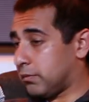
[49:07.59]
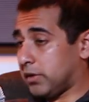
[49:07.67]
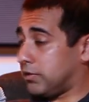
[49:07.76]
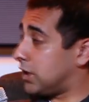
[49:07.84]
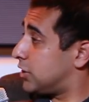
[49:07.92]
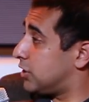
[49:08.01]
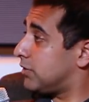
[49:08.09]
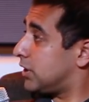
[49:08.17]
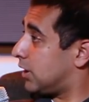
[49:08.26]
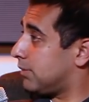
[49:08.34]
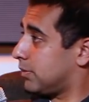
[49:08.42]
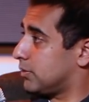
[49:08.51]
we have not achieved
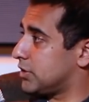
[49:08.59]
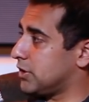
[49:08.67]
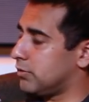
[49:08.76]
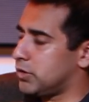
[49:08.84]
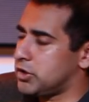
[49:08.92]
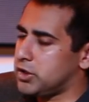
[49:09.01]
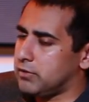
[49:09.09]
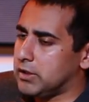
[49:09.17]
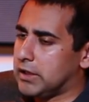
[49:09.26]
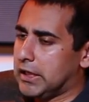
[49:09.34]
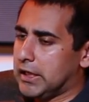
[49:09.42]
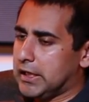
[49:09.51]
it yet, but we'll see if we achieve it,